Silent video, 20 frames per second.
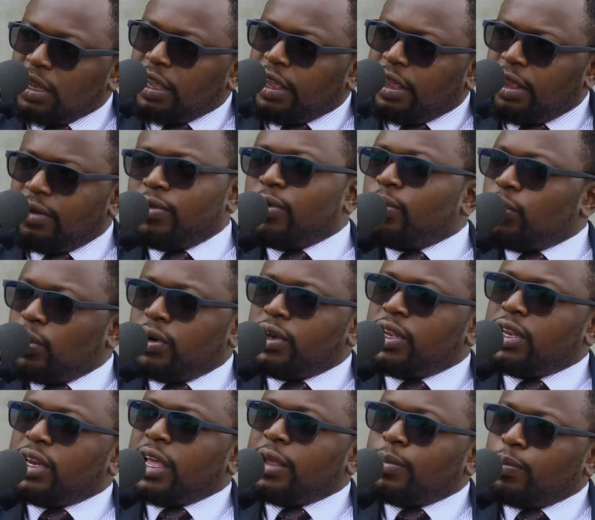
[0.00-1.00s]
Every
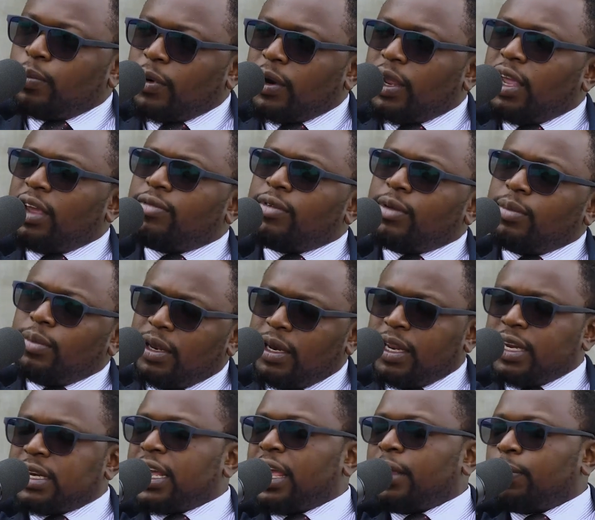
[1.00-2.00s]
morning I pray. Every
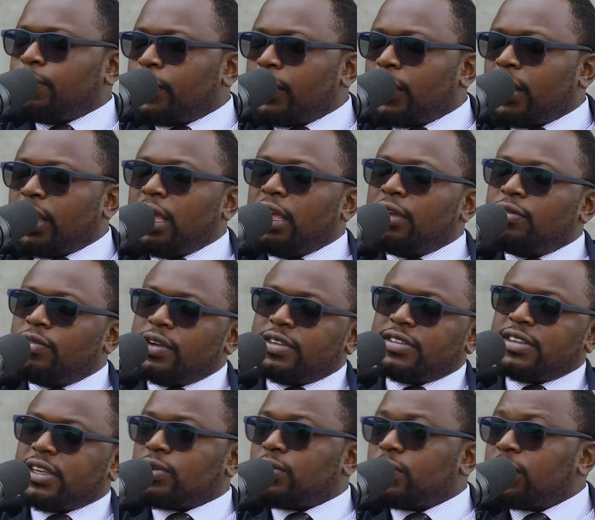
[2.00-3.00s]
minute I pray. Every
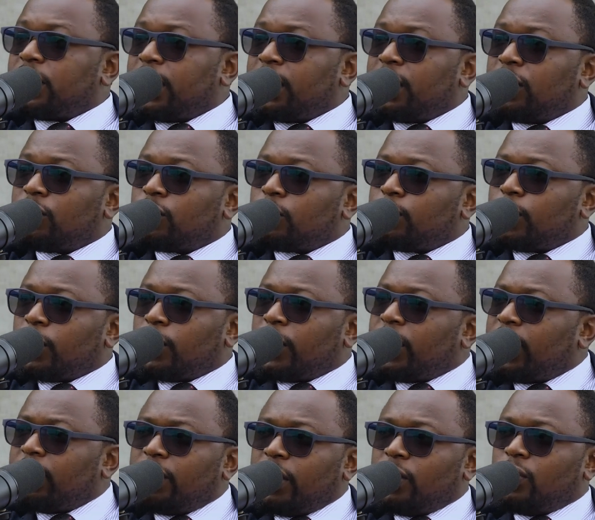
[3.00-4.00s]
second I get to pray.
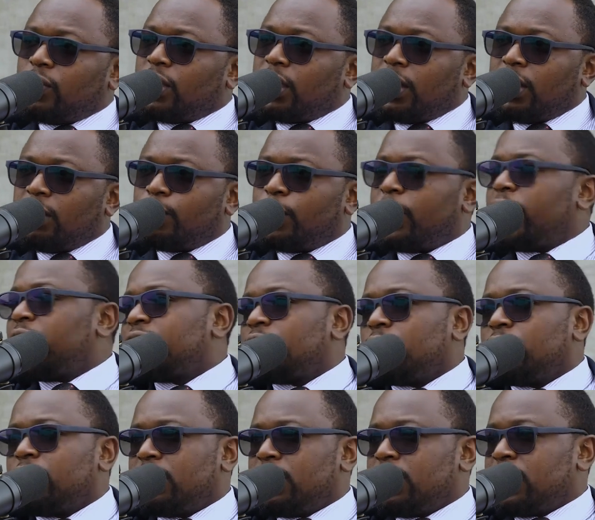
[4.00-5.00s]
Whenever you can. Prayer is the
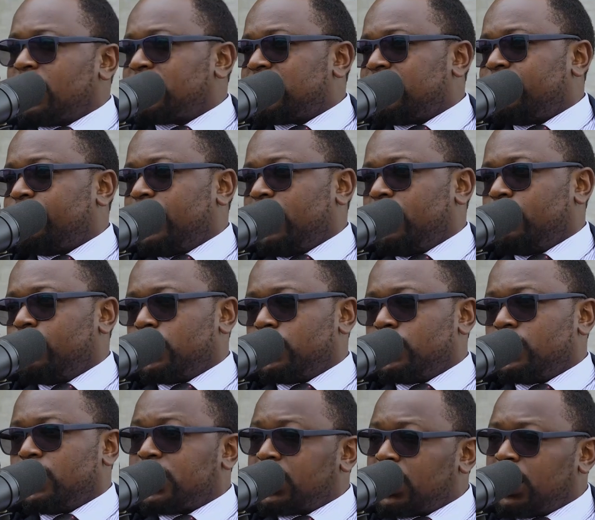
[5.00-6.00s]
only thing that's available
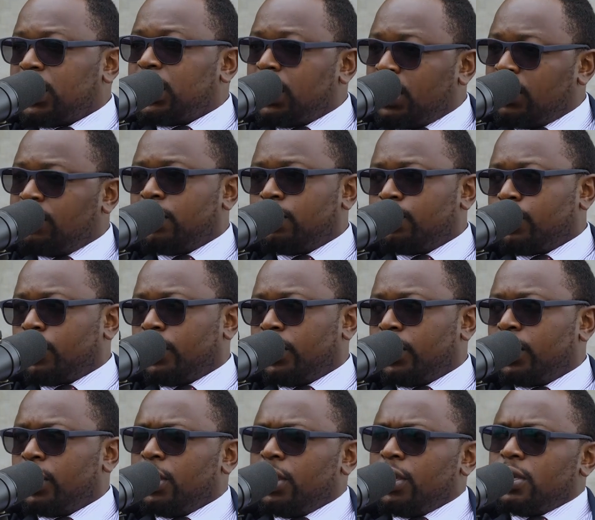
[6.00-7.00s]
to you at any given point.
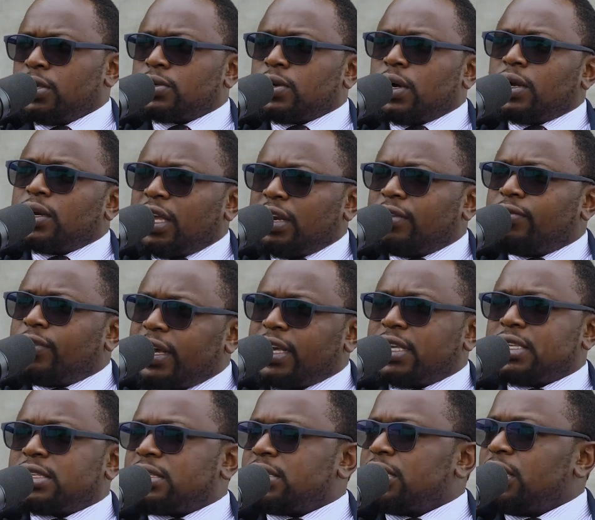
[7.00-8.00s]
So I'd
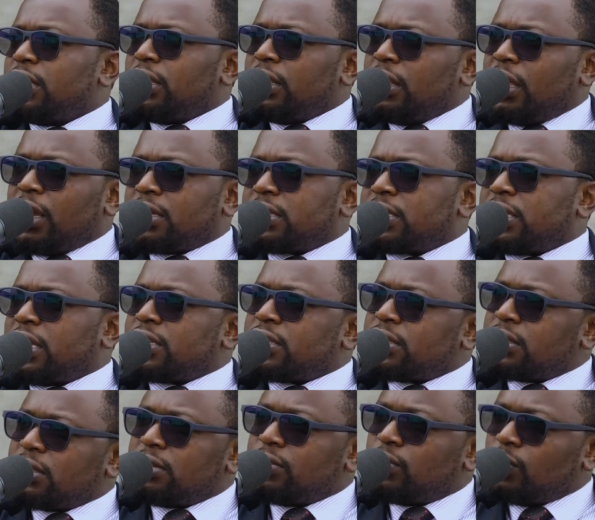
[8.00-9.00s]
advise
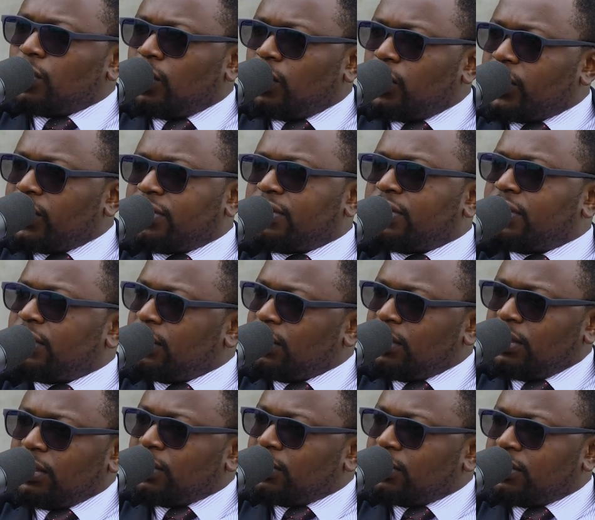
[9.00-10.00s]
youngsters to always
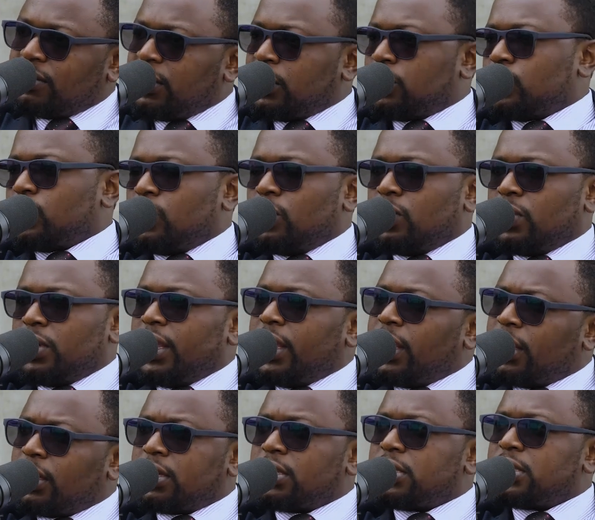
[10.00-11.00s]
stick to God,
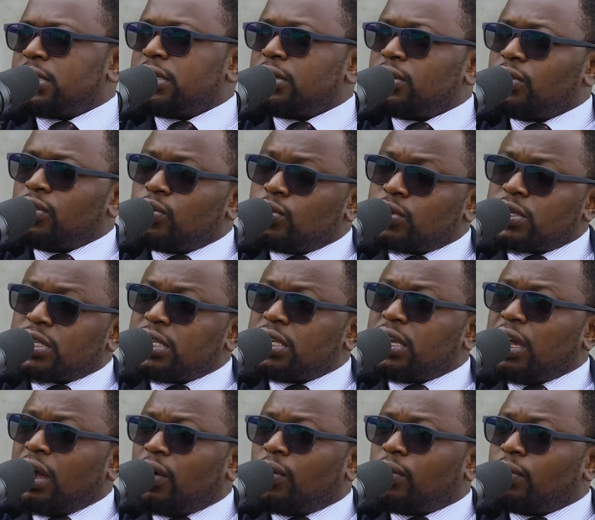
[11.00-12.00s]
and you'll see
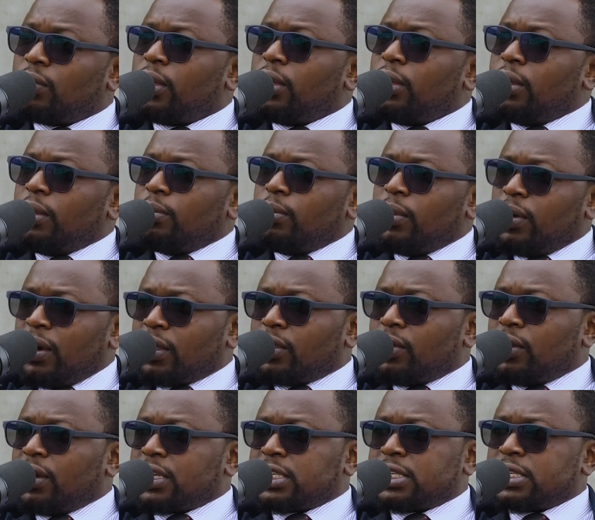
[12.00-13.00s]
how
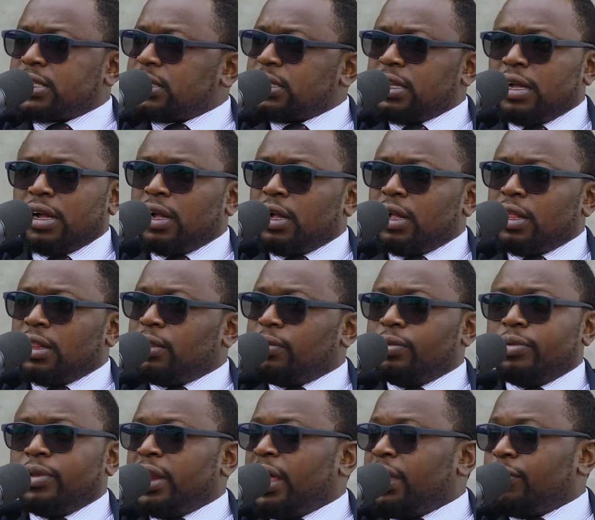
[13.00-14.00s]
miraculous
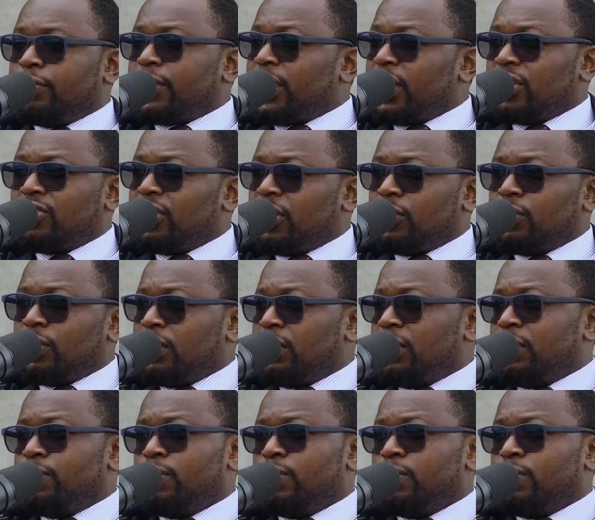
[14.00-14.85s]
life can change within the